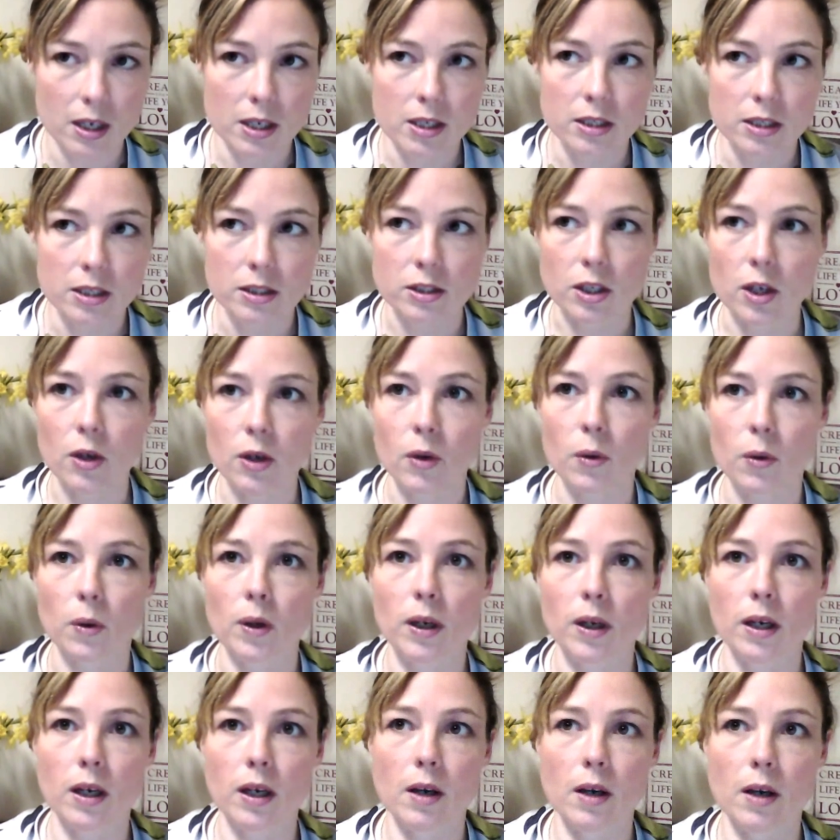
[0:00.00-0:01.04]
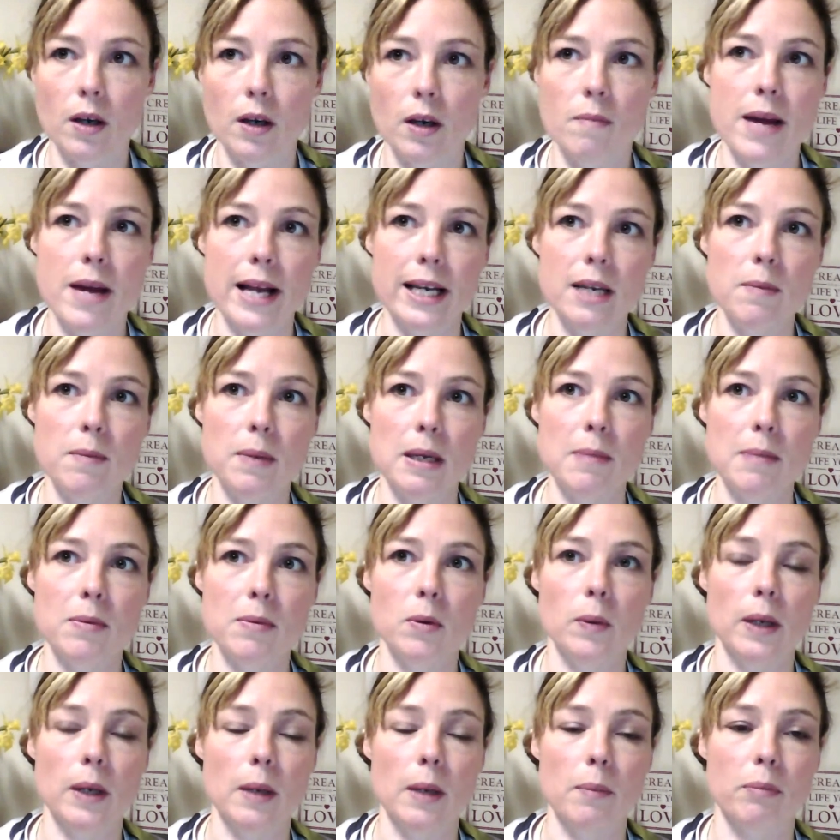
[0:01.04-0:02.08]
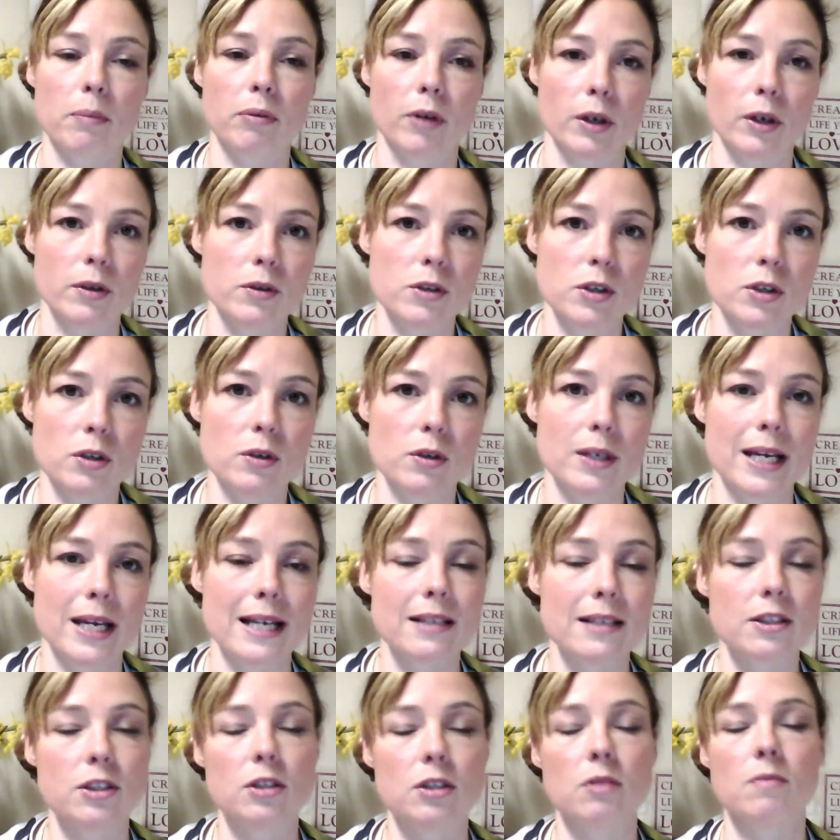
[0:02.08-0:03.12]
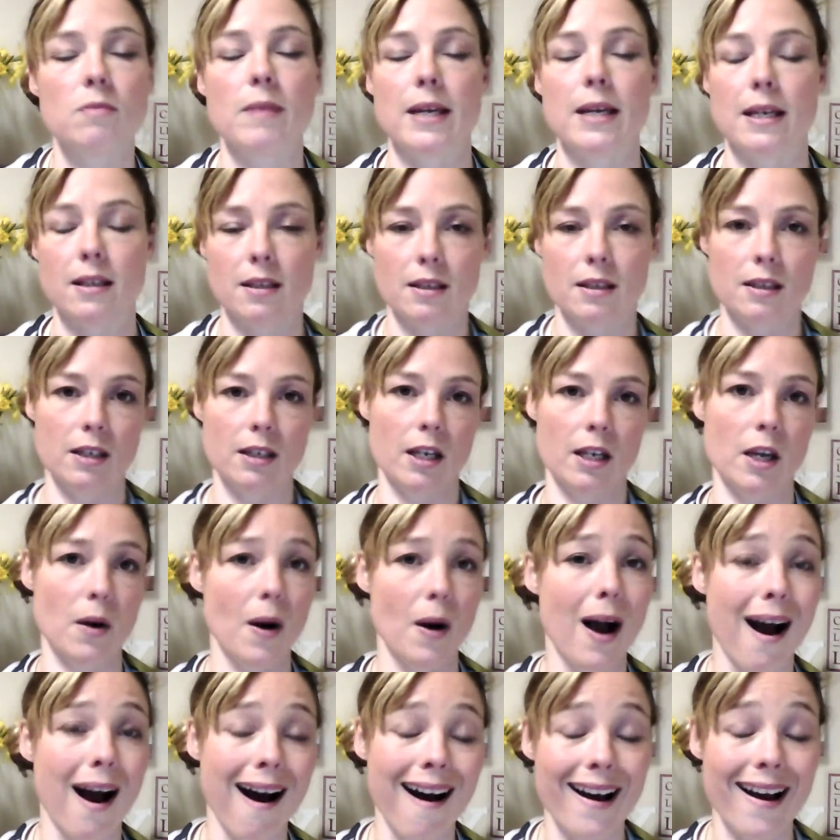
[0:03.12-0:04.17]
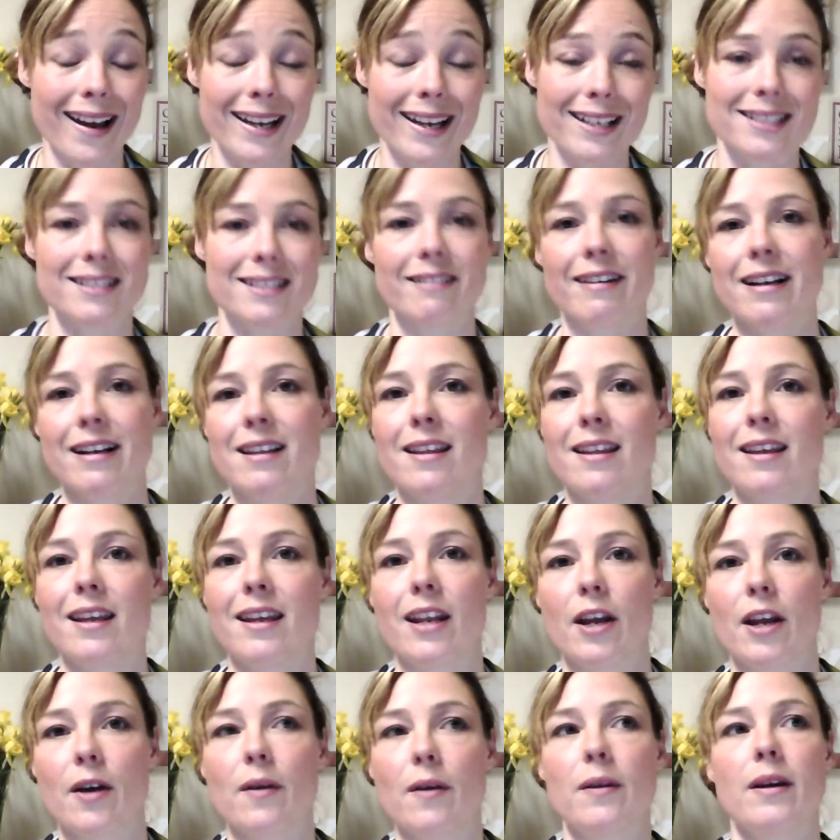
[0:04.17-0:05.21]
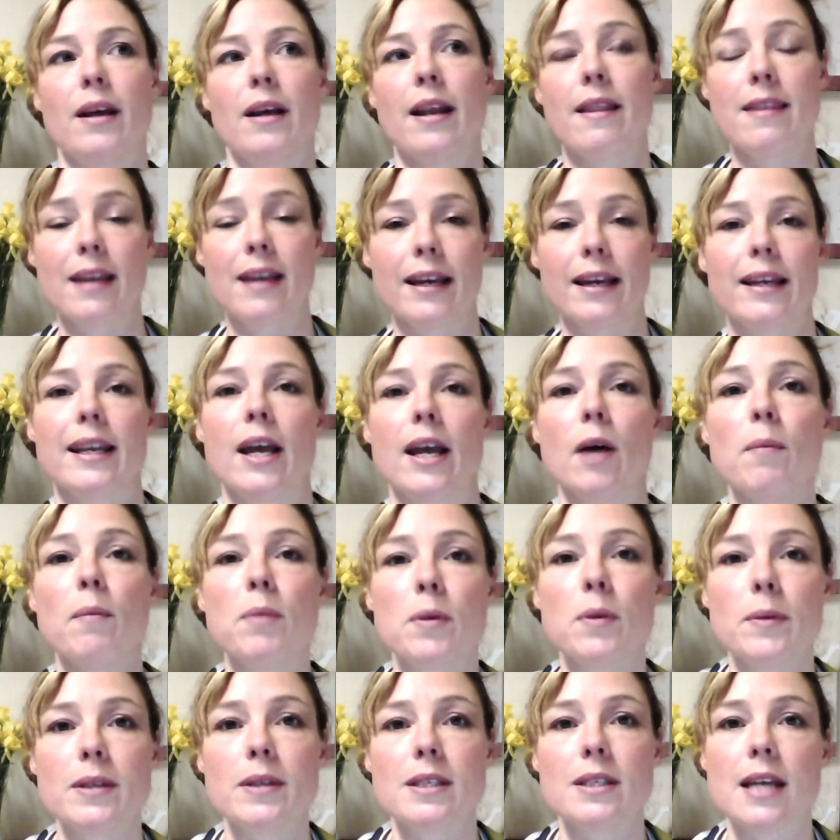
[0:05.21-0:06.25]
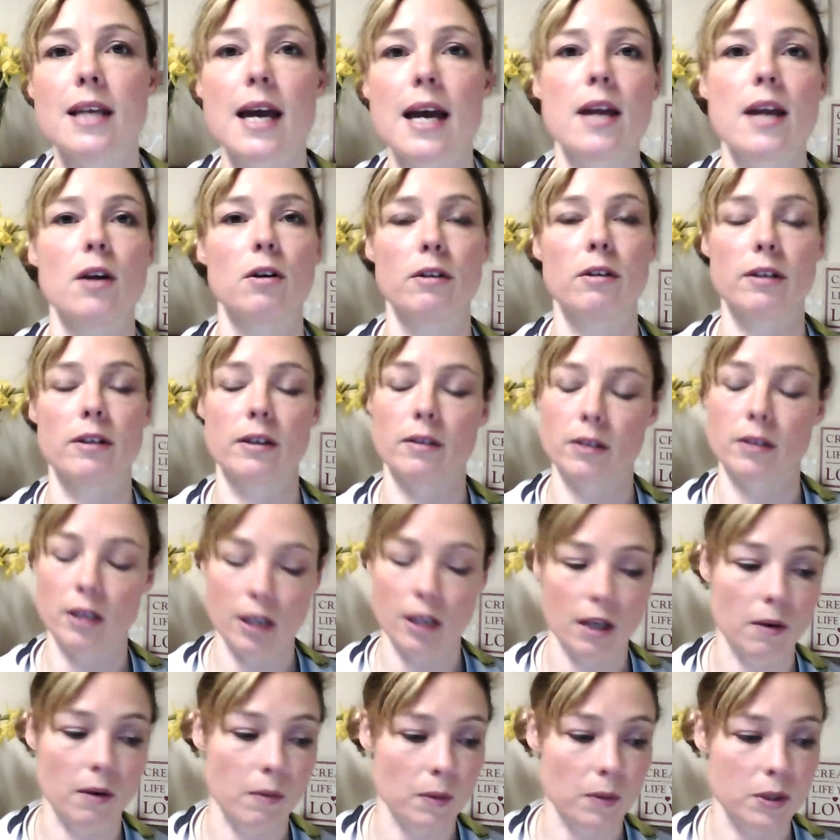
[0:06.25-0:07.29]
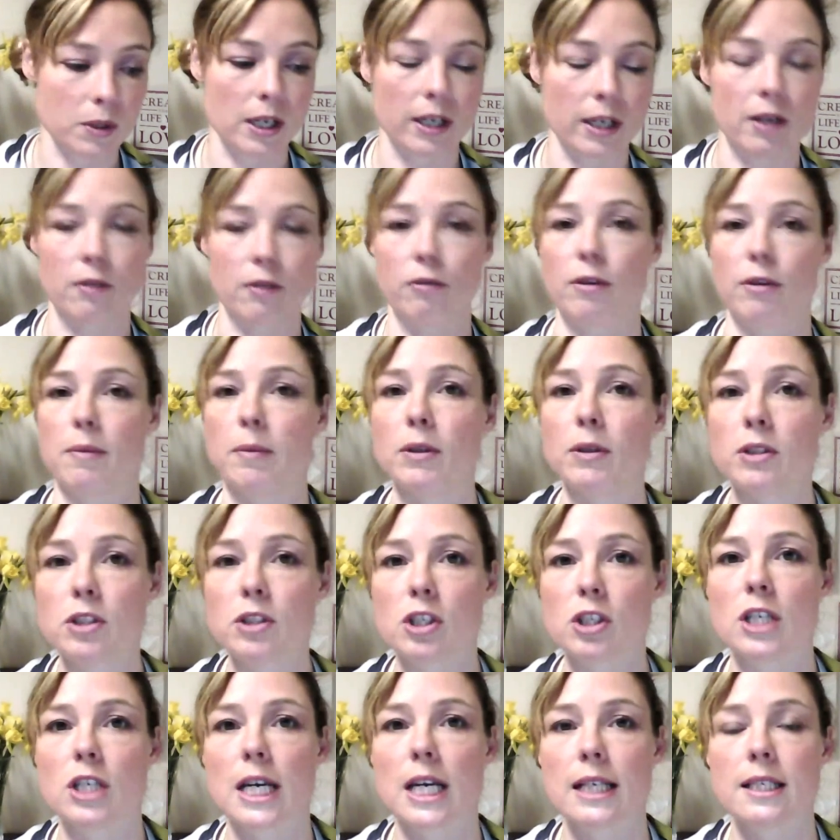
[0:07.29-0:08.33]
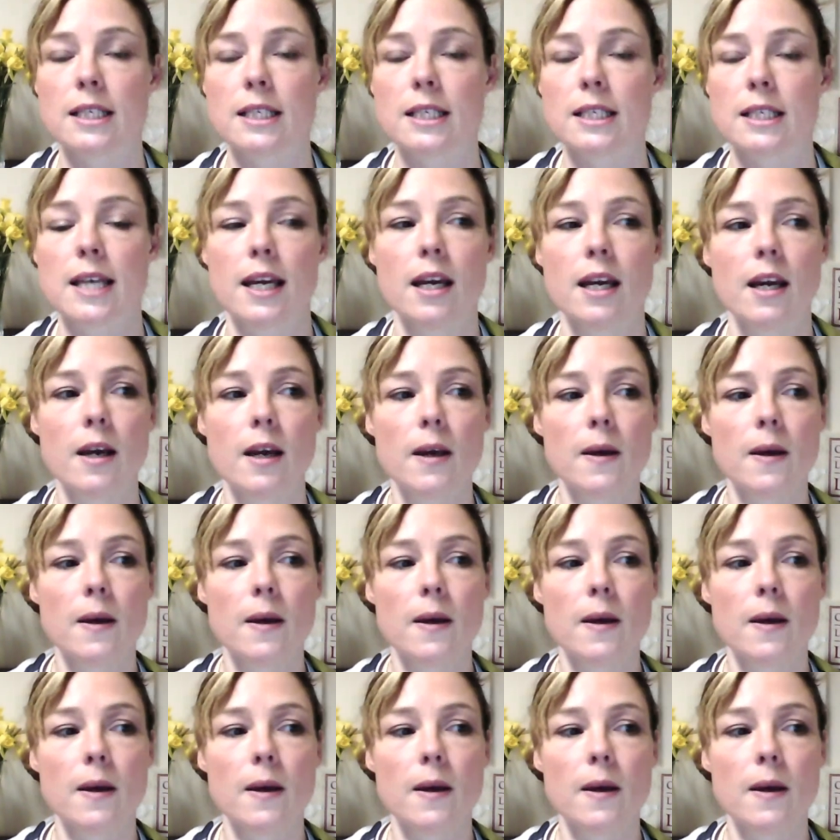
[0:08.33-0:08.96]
So many people will approach you. Yes, you make the, hi, is there anything I can help you with today? Or, would you like your free posture check today?